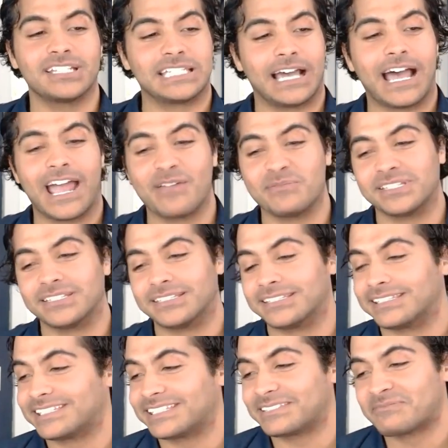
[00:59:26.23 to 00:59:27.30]
time
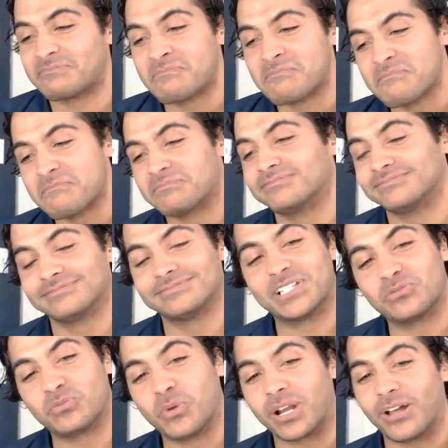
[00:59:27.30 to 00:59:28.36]
is
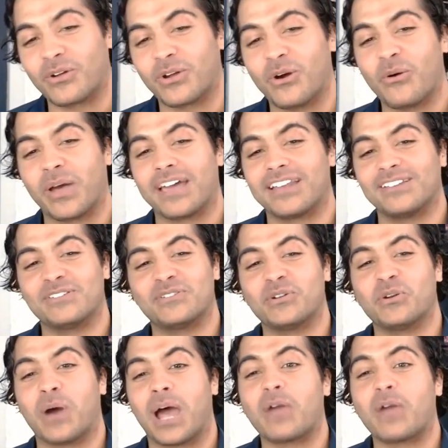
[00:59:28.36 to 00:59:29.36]
what I'll go ahead and do.